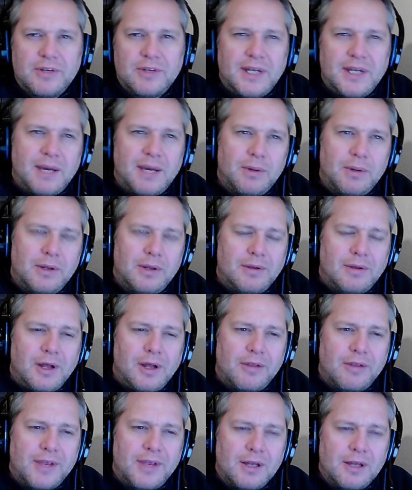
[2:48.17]
Now, I
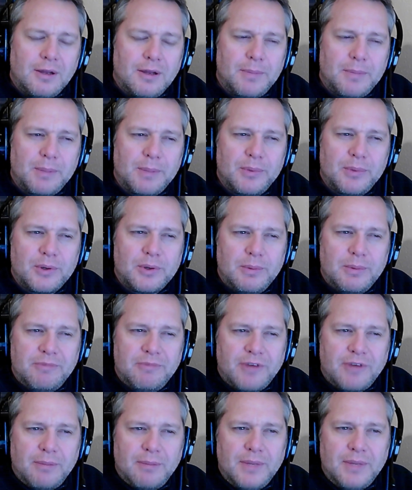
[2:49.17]
think a lot of people coming
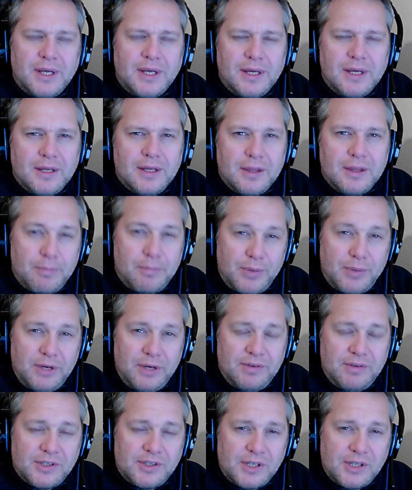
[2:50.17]
from the previous